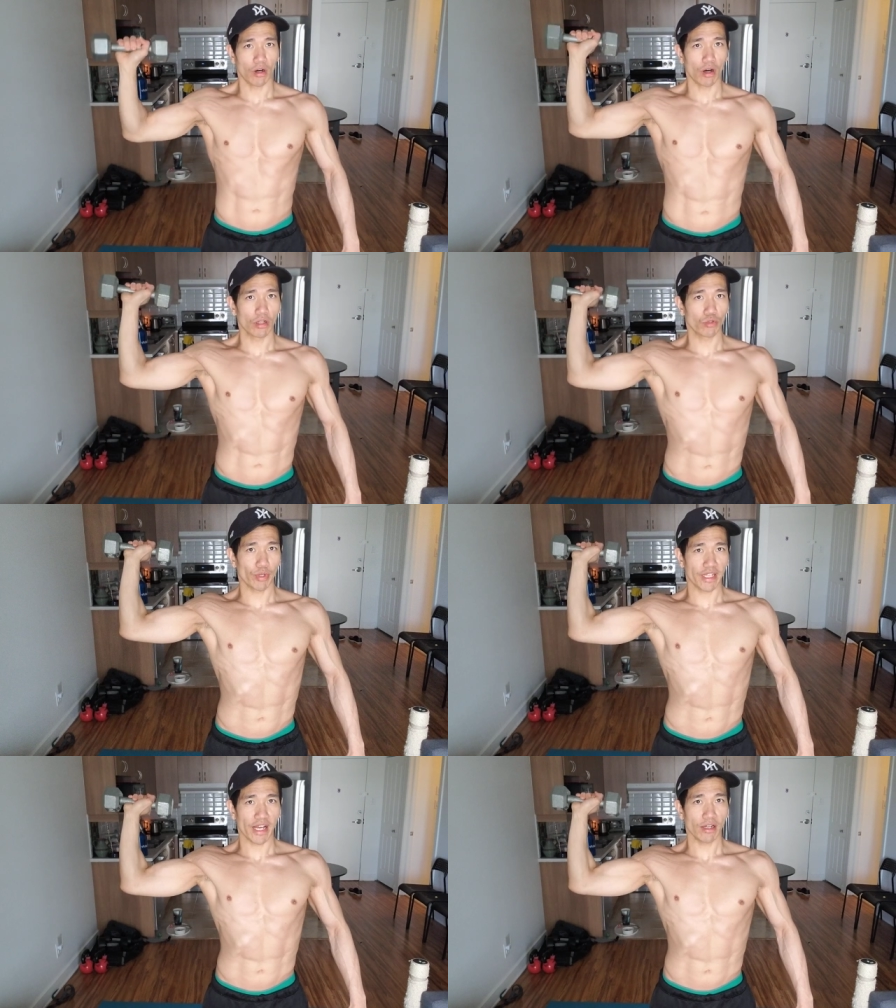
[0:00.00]
all the
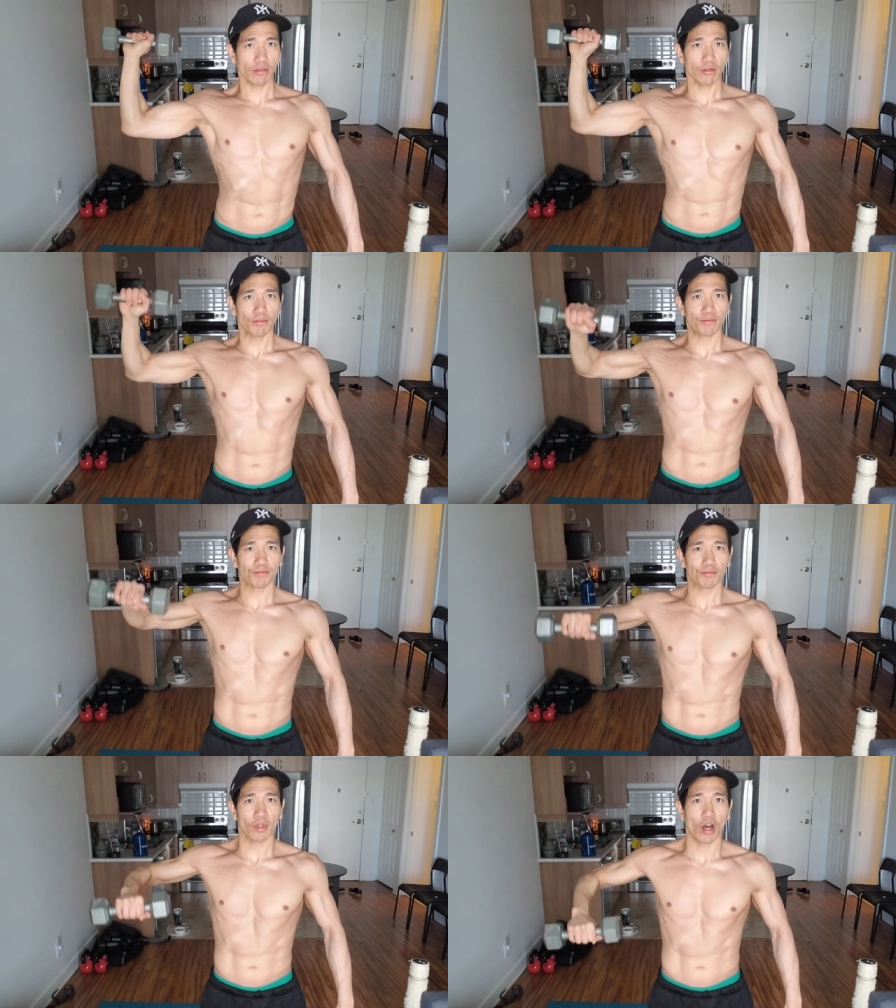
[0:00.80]
way down,
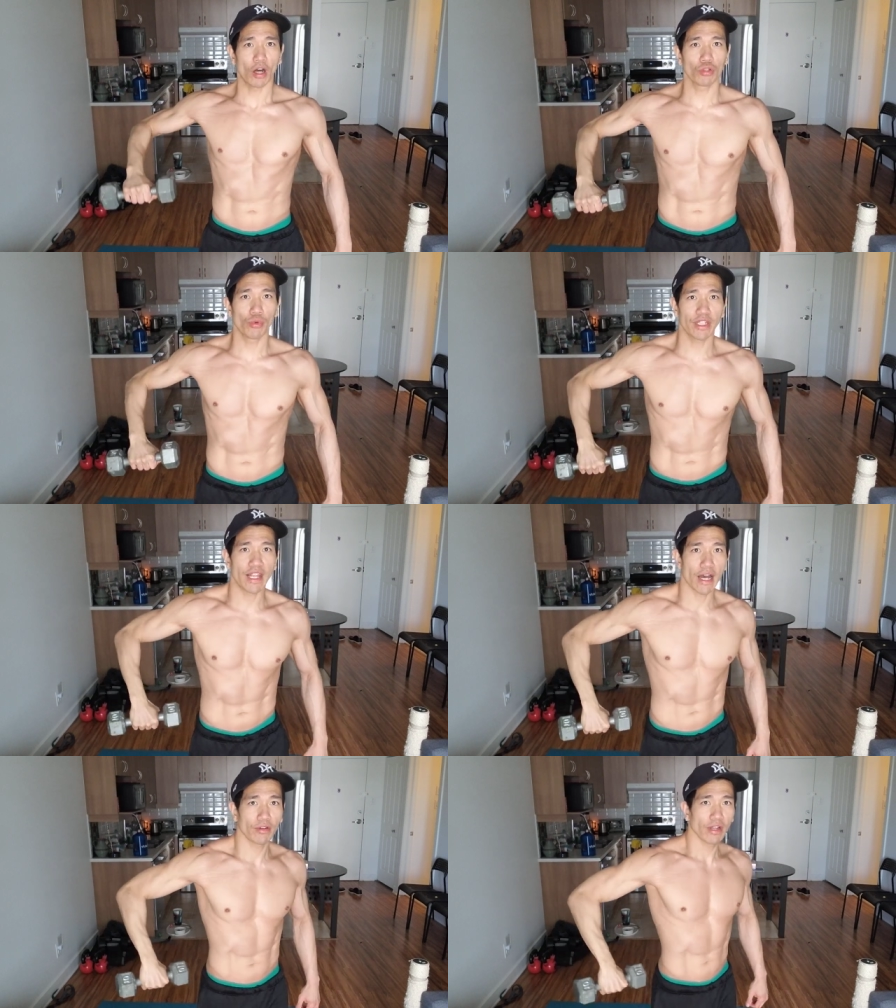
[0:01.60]
all the way
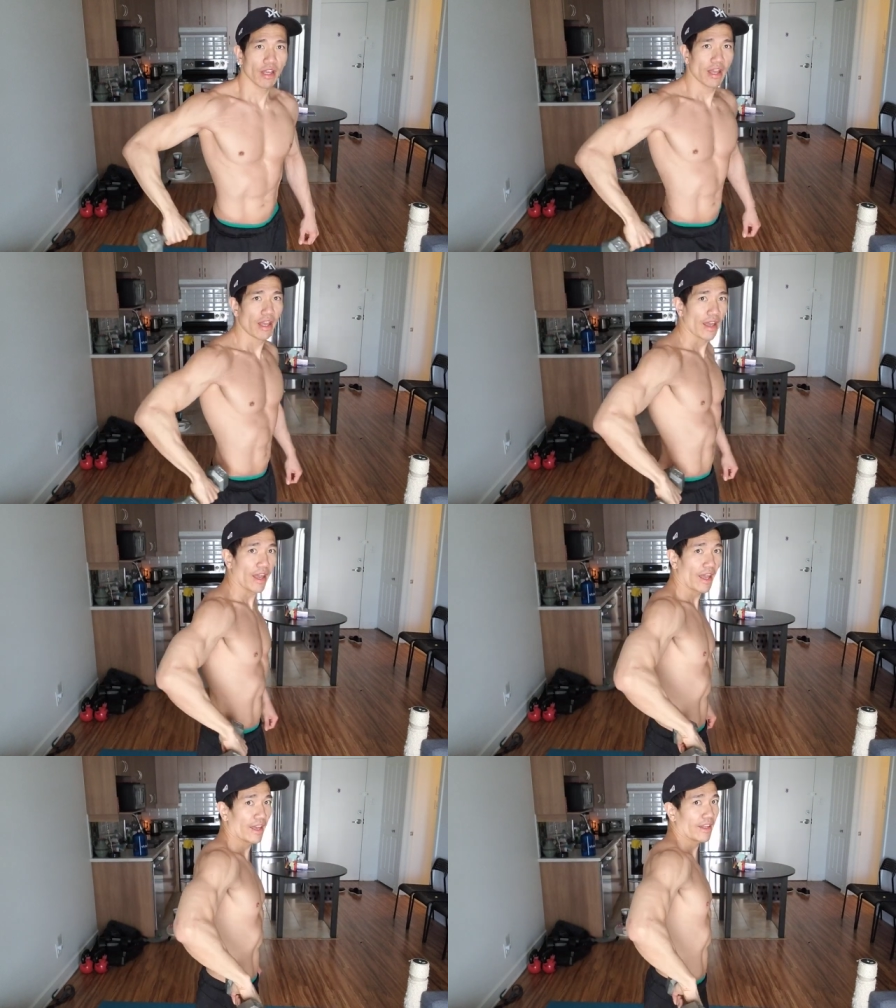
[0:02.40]
down
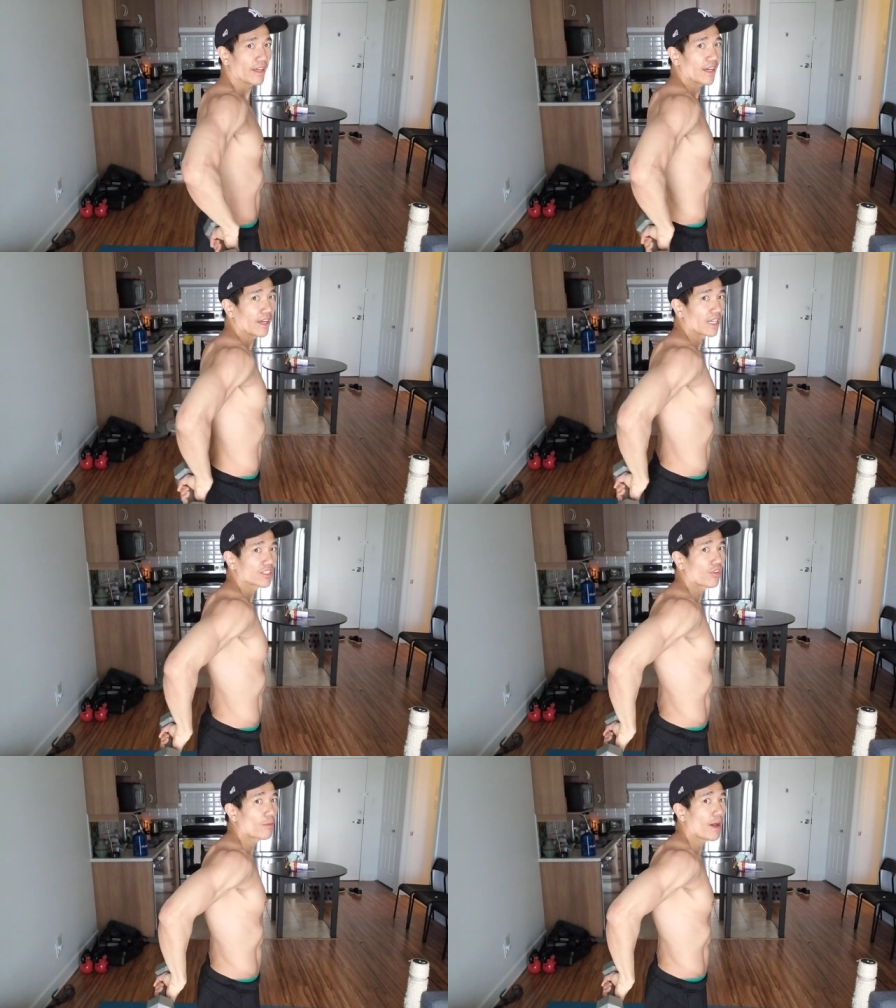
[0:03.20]
and as
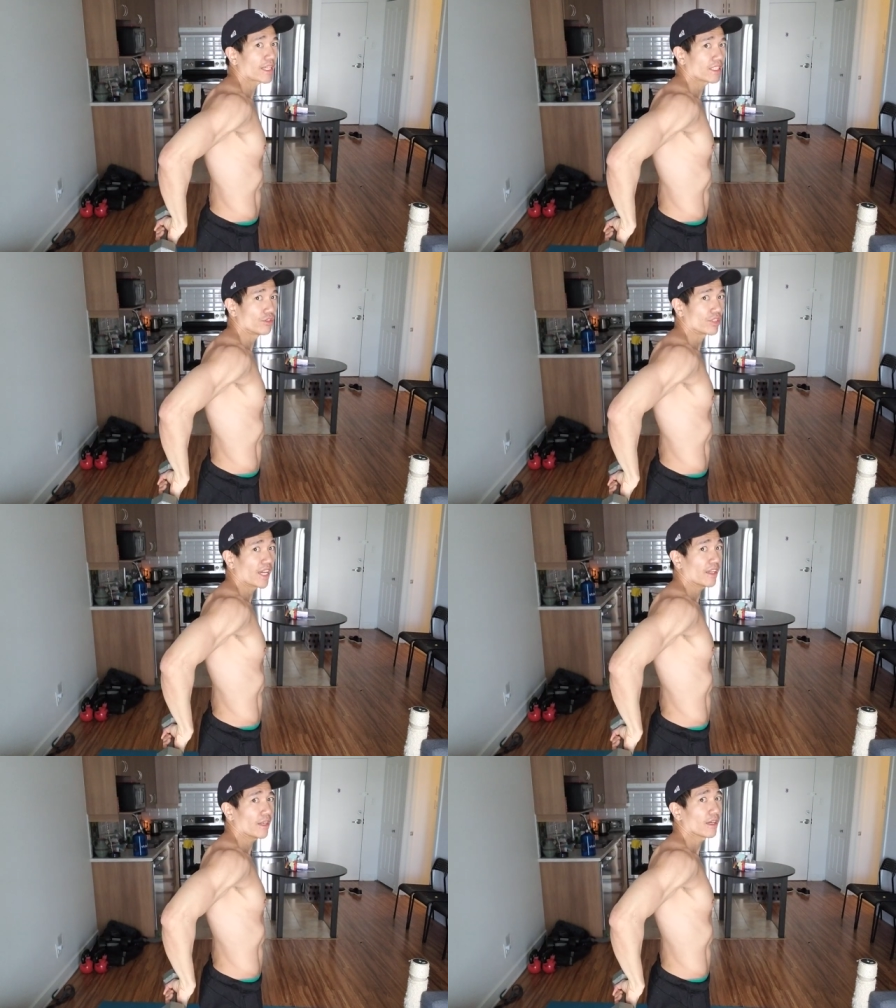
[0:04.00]
far back as you
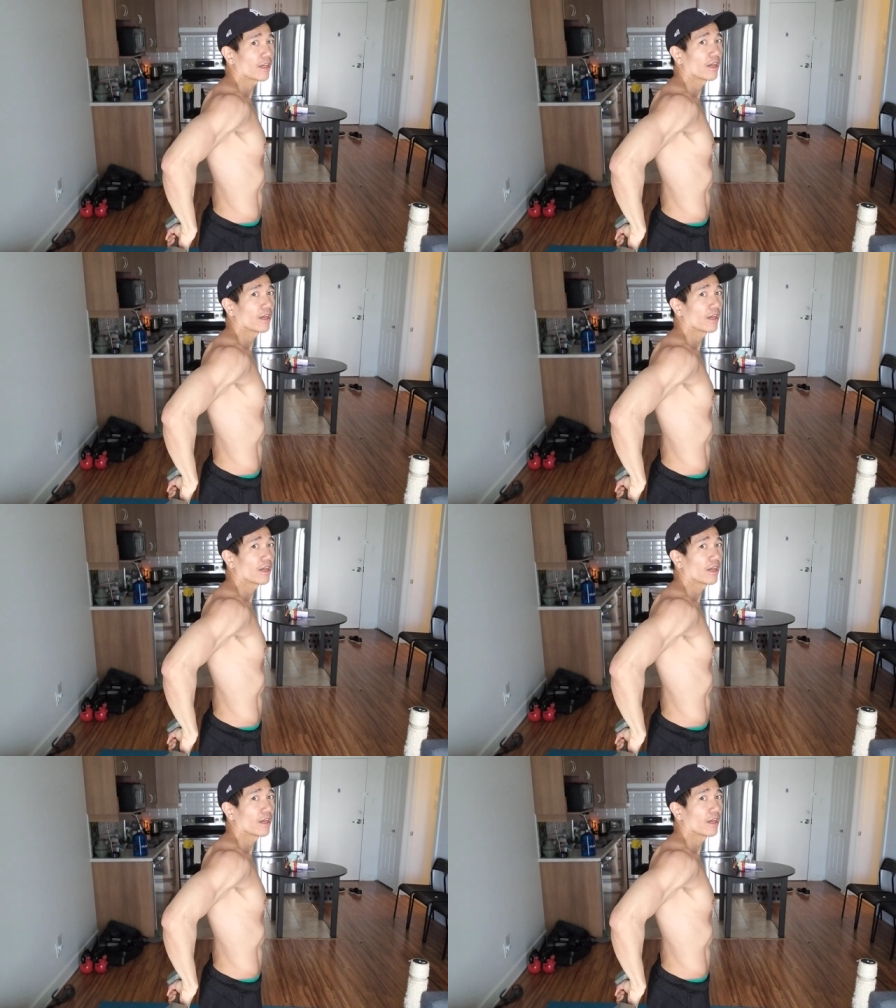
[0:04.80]
can.